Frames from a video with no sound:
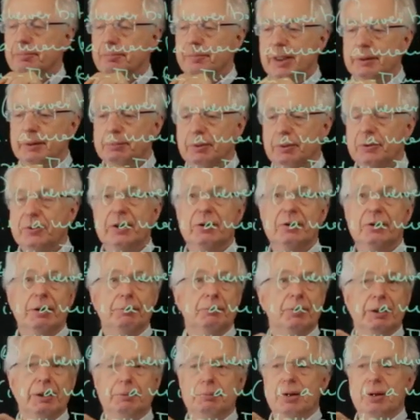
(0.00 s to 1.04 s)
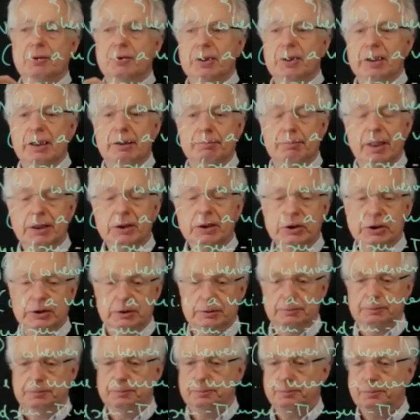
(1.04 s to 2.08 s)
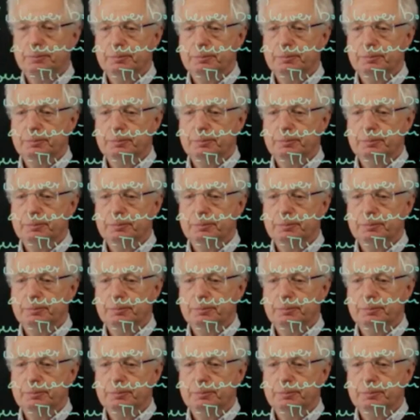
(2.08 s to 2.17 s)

let me say something about the dimension.